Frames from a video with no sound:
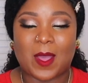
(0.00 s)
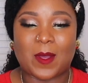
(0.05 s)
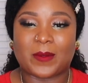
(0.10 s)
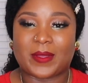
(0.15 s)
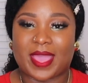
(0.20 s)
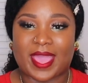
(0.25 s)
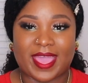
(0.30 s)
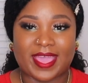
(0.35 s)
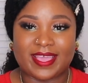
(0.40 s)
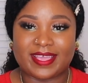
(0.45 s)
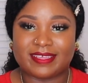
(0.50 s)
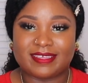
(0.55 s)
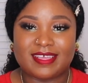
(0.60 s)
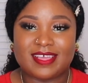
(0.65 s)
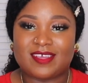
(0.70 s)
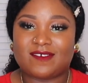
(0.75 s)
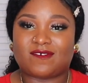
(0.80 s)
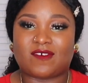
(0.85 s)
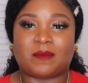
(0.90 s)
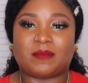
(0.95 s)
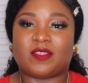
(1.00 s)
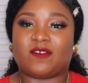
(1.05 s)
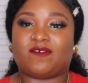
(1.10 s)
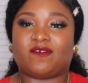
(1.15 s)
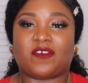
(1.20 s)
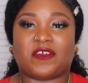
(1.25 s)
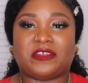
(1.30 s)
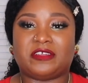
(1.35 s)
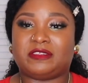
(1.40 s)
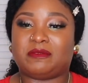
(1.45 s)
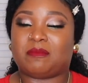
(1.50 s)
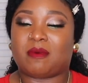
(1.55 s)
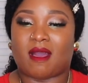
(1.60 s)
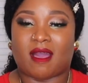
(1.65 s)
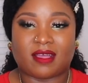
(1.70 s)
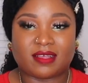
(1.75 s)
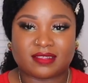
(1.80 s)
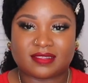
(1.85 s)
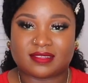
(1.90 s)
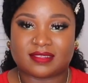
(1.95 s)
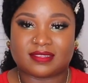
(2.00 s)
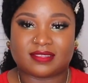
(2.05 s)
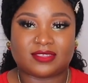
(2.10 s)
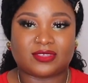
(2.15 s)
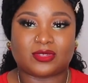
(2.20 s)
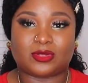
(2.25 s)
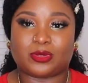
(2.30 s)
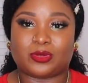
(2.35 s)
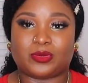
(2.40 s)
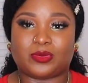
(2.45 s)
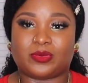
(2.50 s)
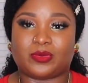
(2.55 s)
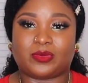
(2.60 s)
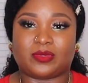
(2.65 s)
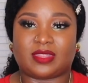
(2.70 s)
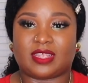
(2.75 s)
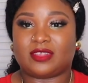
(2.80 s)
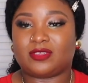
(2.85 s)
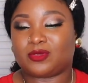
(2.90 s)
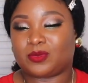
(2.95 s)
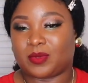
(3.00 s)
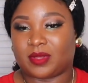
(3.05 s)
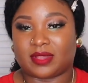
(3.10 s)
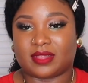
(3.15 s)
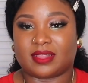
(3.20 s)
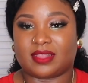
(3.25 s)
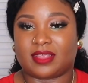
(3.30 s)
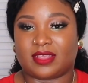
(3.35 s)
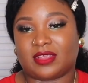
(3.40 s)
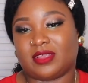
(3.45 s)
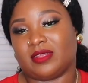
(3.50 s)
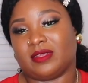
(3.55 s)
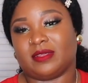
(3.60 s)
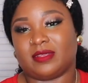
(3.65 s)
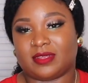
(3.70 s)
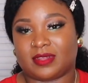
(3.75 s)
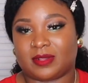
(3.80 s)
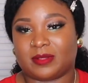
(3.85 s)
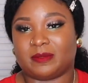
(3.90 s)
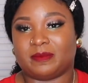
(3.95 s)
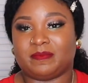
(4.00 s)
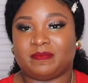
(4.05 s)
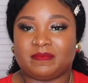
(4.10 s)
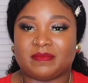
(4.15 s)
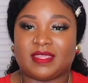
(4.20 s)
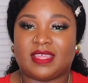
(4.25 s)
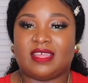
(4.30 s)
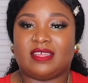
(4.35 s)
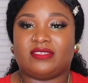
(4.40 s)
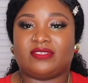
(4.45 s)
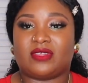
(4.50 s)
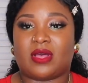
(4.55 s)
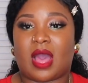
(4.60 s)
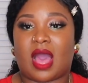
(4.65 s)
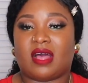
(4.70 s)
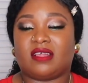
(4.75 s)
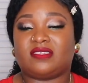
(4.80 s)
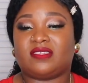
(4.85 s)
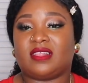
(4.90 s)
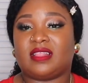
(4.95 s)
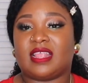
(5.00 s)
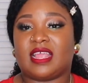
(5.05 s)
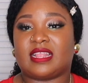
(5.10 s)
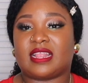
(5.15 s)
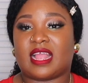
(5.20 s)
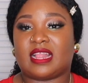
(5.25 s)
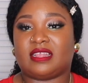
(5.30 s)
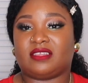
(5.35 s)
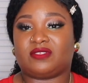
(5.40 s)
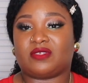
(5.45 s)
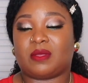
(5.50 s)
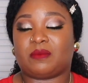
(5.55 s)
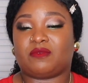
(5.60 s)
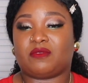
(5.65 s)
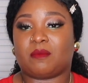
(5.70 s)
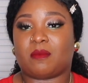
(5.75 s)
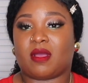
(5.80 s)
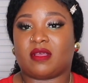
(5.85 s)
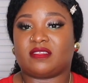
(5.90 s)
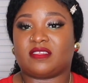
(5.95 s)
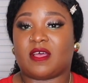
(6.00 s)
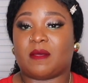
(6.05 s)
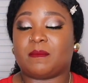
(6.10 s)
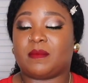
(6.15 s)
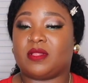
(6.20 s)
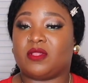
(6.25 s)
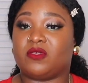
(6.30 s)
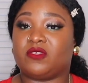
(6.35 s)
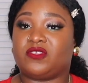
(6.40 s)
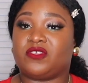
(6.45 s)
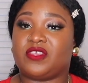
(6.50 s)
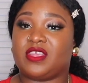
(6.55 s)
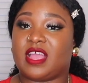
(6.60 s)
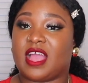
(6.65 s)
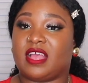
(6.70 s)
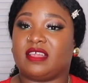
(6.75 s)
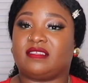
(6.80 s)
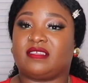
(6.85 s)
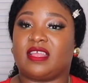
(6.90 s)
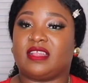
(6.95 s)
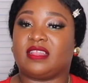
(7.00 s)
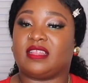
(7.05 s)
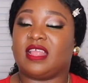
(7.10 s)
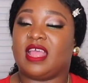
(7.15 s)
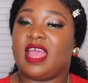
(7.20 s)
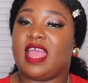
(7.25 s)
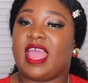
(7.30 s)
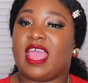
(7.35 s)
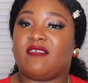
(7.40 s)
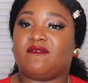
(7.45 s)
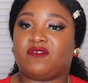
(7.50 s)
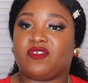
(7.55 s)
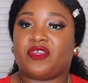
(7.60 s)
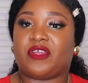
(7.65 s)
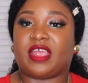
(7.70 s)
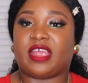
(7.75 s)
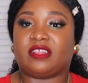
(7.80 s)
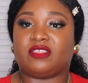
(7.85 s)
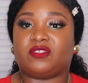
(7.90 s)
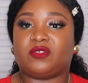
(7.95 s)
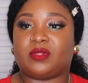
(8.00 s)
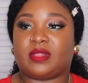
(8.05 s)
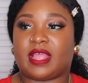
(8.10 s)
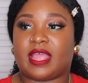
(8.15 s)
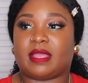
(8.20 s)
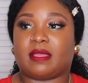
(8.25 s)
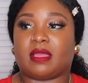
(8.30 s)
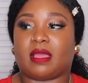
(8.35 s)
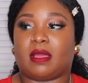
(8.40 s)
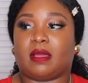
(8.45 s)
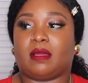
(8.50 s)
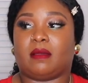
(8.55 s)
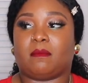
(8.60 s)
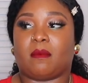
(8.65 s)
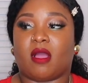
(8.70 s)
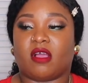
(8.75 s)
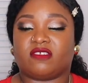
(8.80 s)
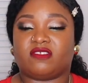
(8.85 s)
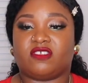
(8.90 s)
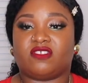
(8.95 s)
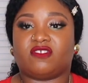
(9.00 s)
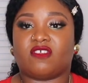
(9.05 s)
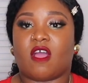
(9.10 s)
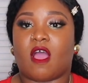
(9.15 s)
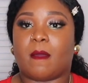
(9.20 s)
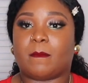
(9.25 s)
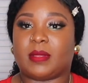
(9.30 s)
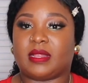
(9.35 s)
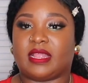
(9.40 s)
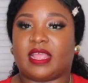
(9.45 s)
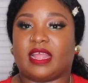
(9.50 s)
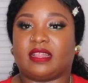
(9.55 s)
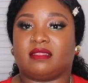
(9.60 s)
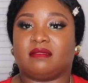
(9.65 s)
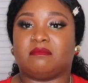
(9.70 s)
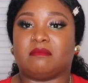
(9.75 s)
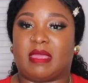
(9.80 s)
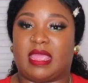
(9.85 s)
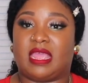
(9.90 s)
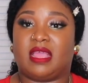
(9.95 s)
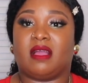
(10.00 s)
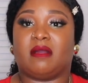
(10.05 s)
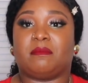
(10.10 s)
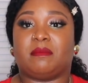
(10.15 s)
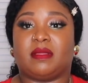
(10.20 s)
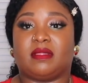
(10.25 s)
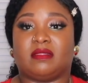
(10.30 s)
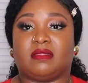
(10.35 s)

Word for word: Okay, from the first box to this one, you know. So I also link that in the description box down below, so you guys can, if you're into like BoxyCharm and getting makeup